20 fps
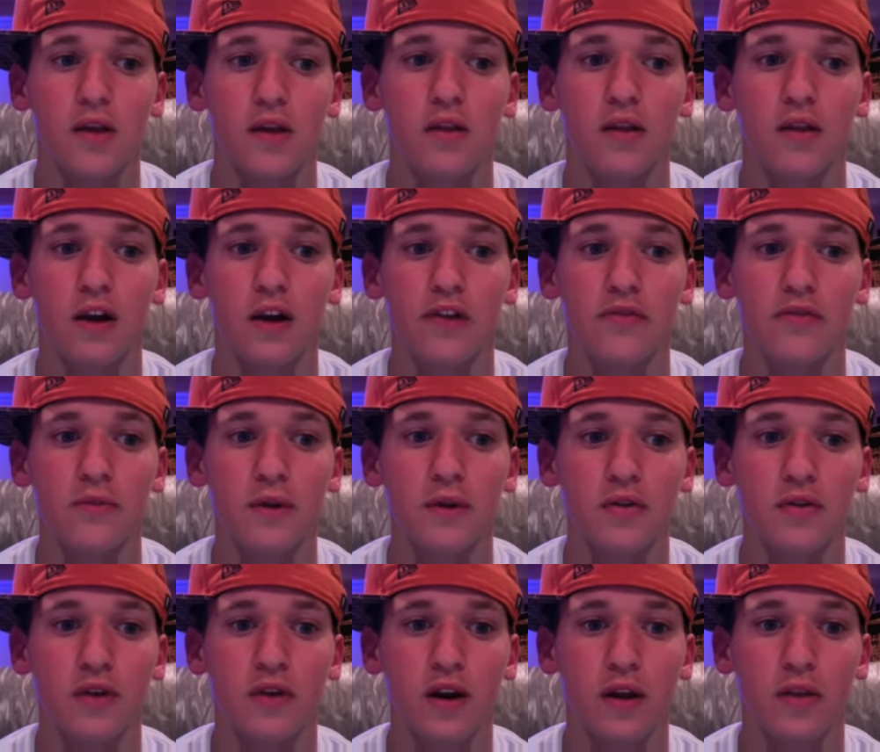The government
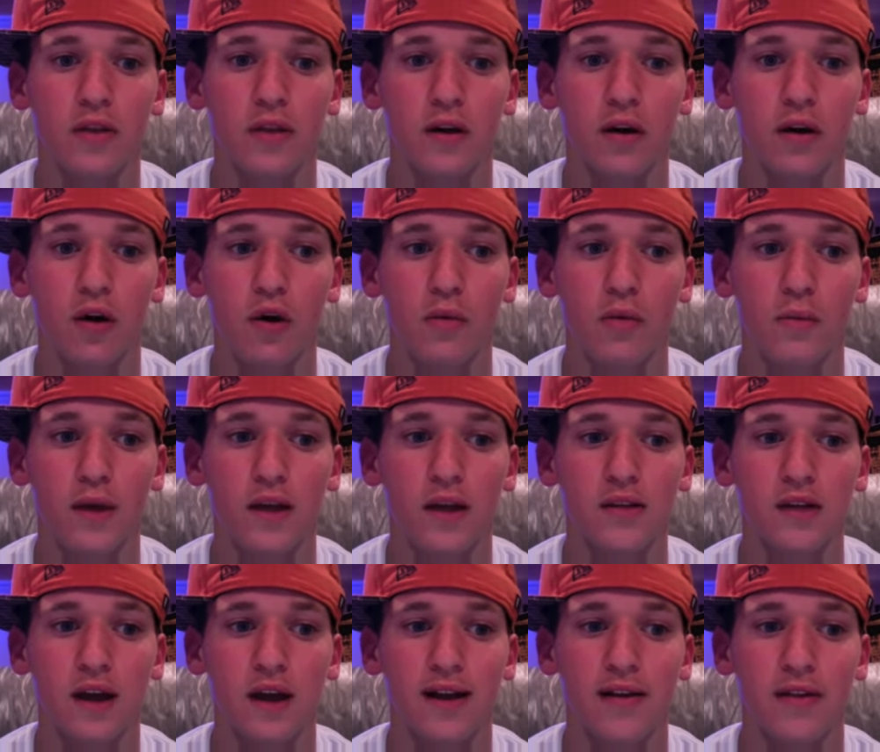created the homelands
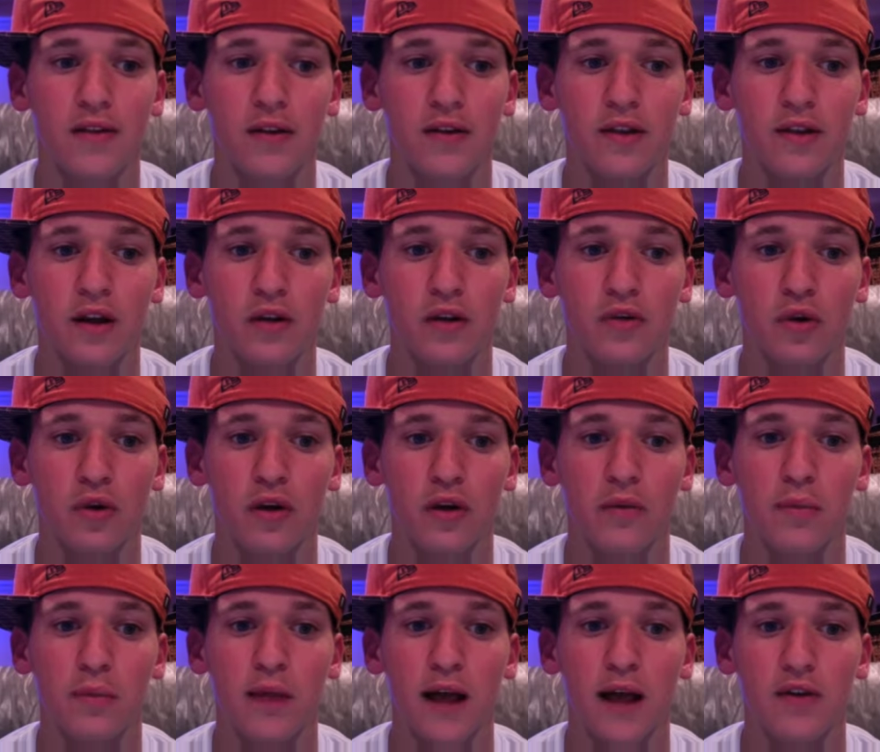out of the territory
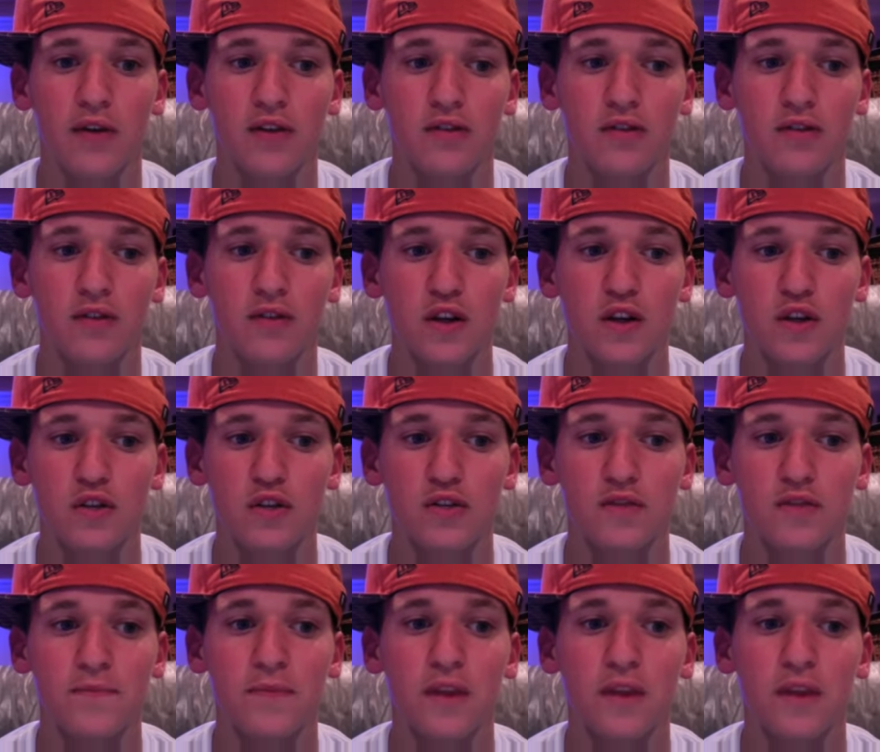of black reservations